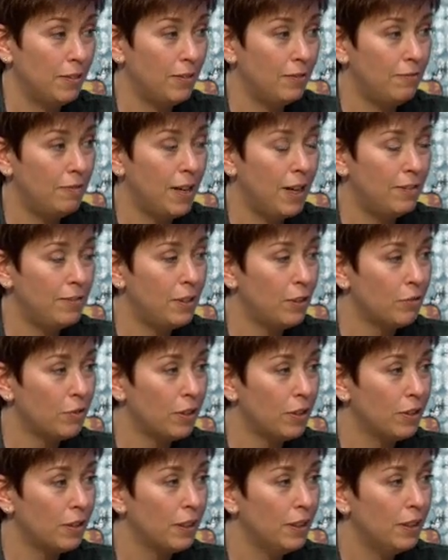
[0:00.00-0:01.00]
5
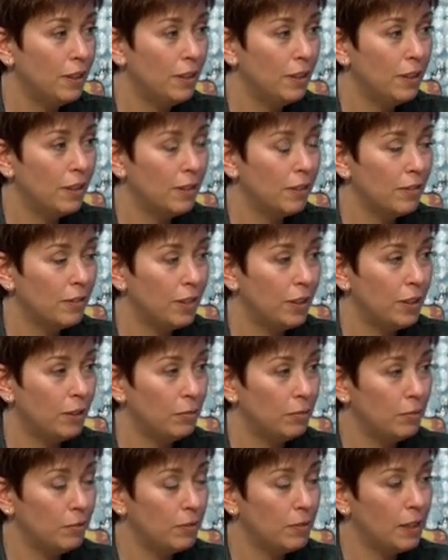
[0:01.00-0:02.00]
different,
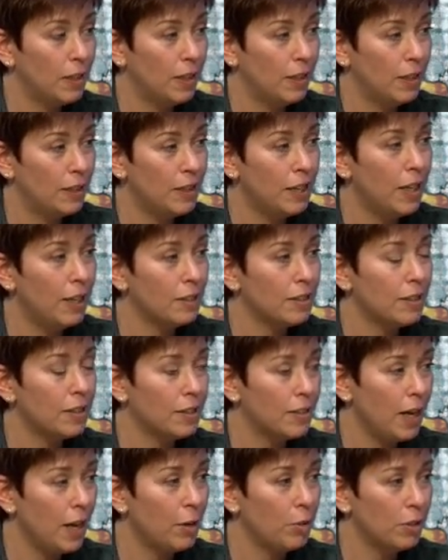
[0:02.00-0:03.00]
tastes: the
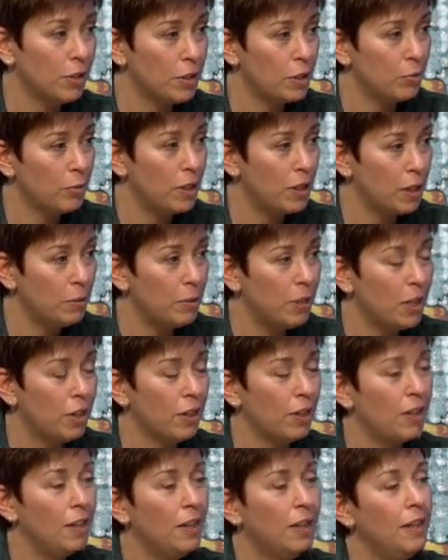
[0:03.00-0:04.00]
sour, the sweet, the bitter,